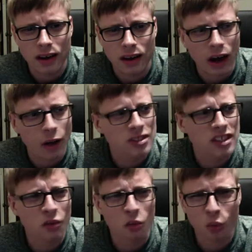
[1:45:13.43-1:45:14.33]
I was
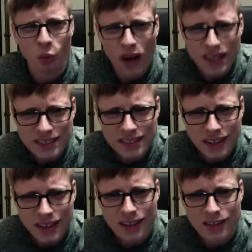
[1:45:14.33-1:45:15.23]
like, what?
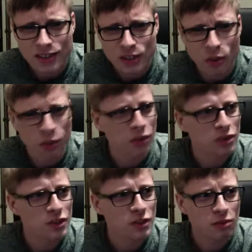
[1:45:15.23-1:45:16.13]
So
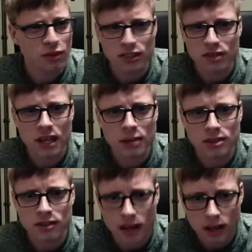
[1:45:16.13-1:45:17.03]
Splinter Cell games
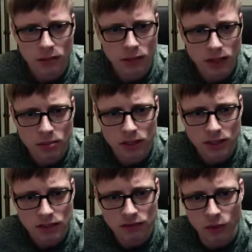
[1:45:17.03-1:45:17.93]
are not coming on the
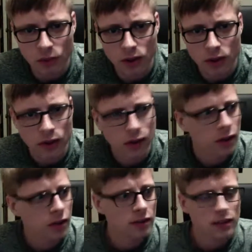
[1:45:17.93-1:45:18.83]
PS4.
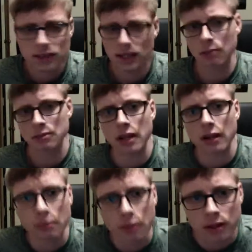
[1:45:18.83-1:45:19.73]
This game's not
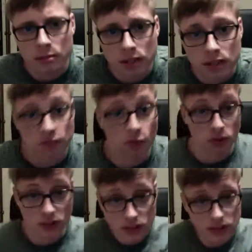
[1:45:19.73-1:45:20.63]
coming on the
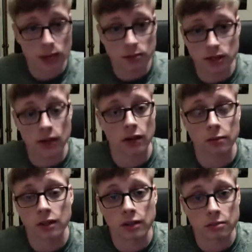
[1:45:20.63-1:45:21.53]
PS4. This game's not
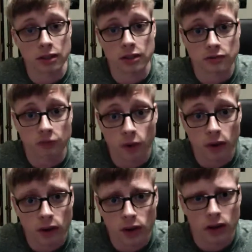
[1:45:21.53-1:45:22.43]
coming on the
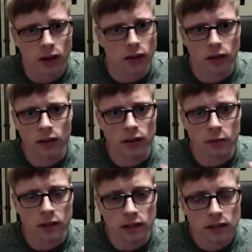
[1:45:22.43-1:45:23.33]
PS4. I
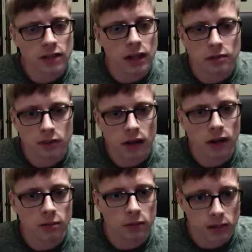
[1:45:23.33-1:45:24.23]
mean, these games are not
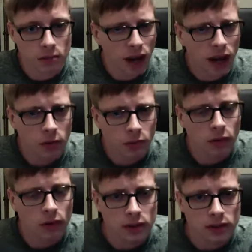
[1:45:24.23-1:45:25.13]
going to be compatible
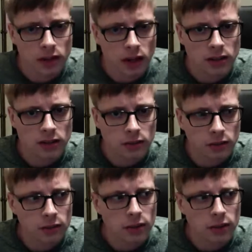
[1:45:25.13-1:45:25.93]
on this console.